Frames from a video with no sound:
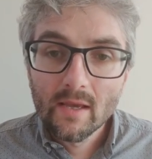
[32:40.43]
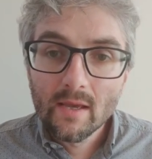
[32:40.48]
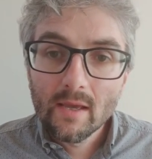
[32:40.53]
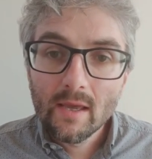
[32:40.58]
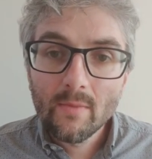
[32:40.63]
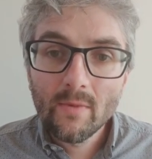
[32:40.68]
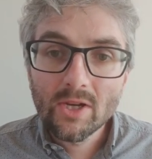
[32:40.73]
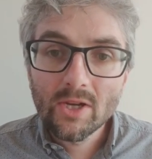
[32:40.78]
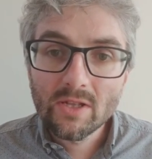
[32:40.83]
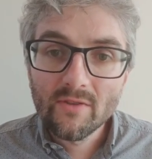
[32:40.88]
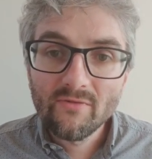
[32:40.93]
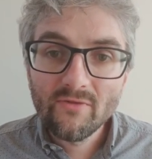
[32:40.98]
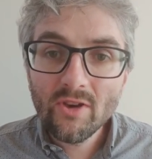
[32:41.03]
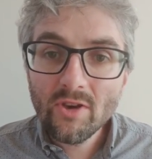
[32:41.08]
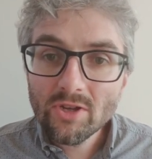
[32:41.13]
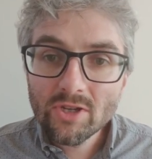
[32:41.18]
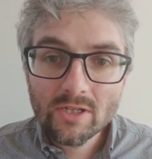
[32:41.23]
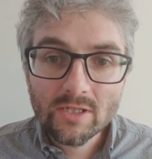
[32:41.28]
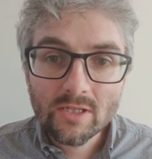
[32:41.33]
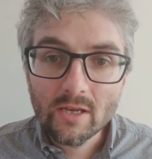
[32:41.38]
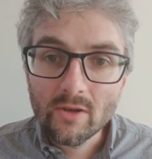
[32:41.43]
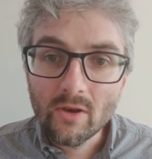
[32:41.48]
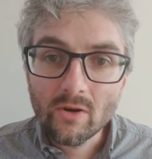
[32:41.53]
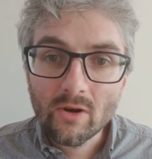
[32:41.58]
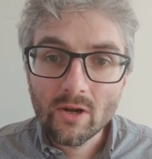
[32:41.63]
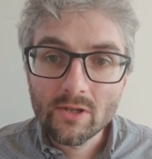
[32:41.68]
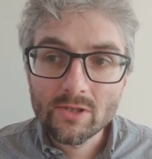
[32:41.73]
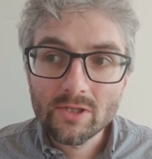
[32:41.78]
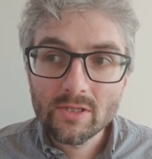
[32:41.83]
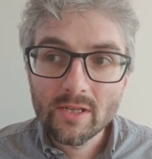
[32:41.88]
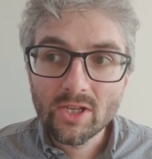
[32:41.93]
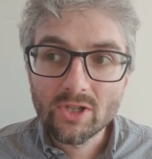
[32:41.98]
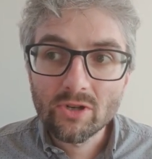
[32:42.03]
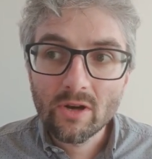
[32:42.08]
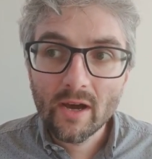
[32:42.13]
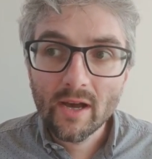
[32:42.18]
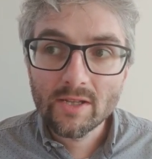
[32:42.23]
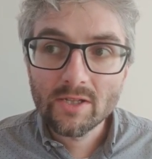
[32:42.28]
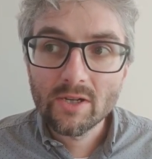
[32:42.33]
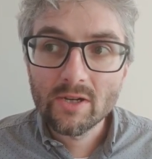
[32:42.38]
in which the futures that you're constantly
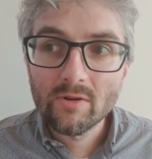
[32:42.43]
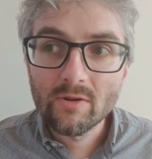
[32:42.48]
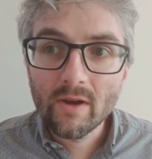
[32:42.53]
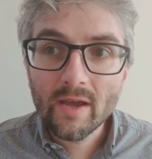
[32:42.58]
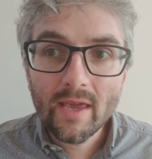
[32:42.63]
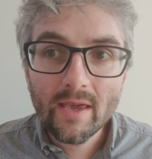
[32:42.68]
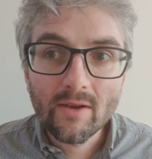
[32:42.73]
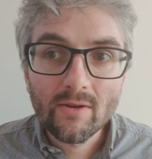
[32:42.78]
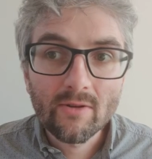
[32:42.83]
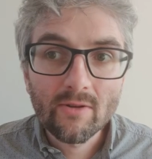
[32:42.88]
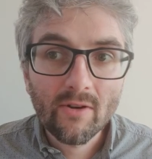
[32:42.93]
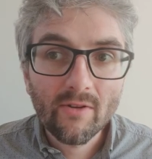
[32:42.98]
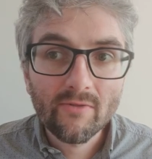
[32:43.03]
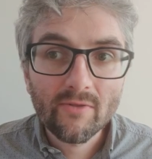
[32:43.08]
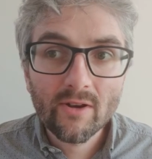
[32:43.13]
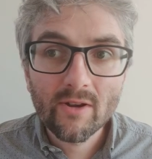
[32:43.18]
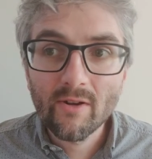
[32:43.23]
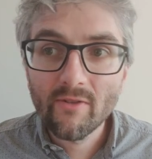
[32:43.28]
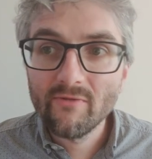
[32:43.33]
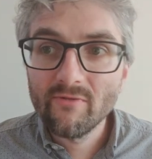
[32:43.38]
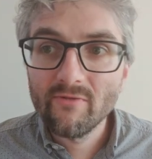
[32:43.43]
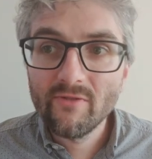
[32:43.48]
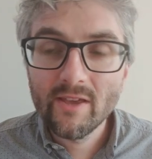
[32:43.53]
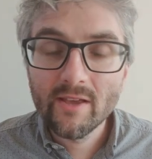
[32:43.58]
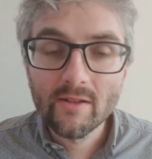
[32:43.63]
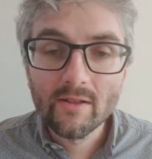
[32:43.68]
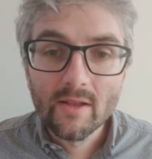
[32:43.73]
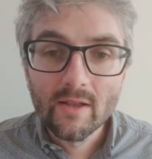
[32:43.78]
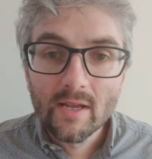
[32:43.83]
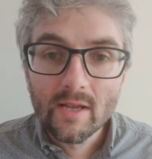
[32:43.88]
trying to create can often feel